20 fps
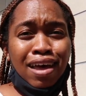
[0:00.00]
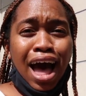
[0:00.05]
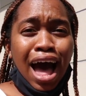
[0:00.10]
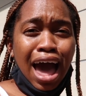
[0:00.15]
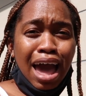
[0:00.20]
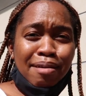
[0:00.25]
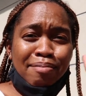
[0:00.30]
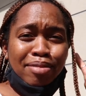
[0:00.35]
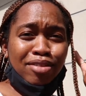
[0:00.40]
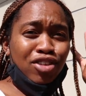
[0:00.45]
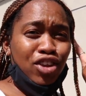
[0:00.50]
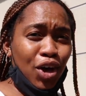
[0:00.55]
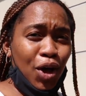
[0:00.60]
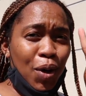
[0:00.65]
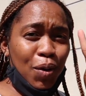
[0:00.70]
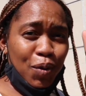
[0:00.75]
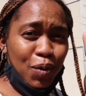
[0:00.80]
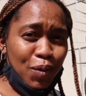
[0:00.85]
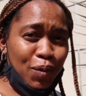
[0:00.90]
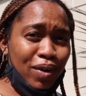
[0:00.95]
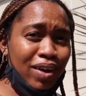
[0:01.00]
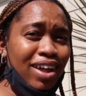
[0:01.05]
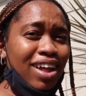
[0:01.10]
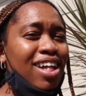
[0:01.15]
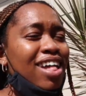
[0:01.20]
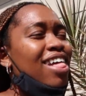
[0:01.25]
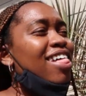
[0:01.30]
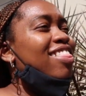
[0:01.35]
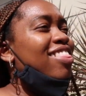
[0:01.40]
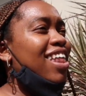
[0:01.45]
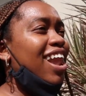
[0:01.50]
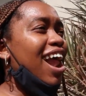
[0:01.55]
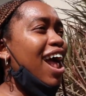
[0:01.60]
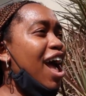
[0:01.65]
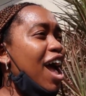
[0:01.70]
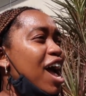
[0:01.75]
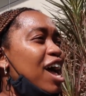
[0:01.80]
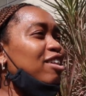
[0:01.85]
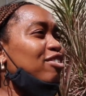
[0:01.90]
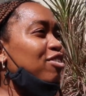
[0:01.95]
times two that I
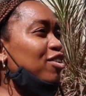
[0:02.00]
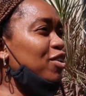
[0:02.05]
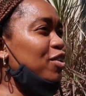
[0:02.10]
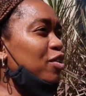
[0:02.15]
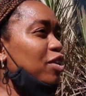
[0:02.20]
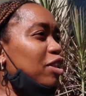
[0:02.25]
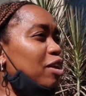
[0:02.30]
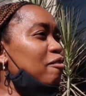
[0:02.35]
had to do,